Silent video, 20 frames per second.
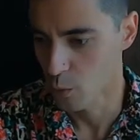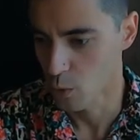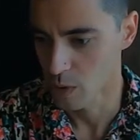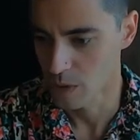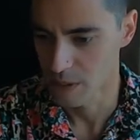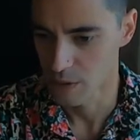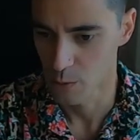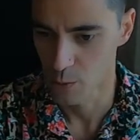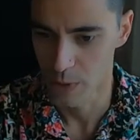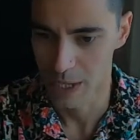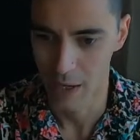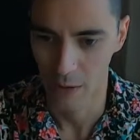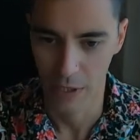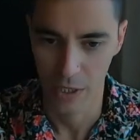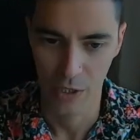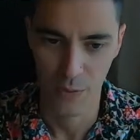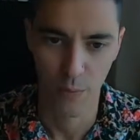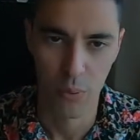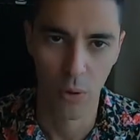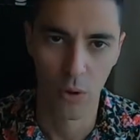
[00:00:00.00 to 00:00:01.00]
rolls around.
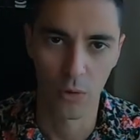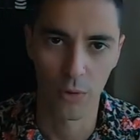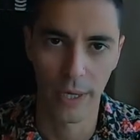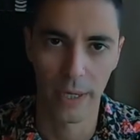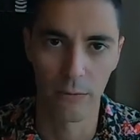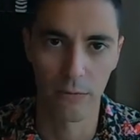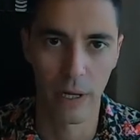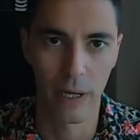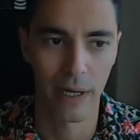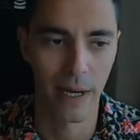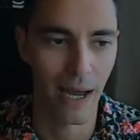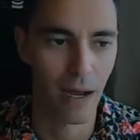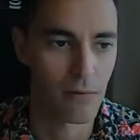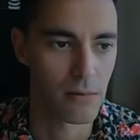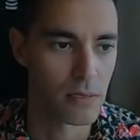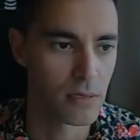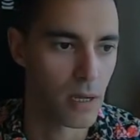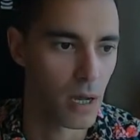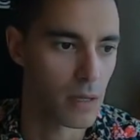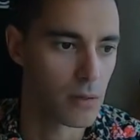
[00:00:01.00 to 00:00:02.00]
It's pouring rain
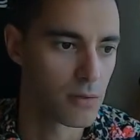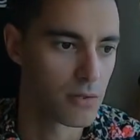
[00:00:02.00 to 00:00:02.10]
outside.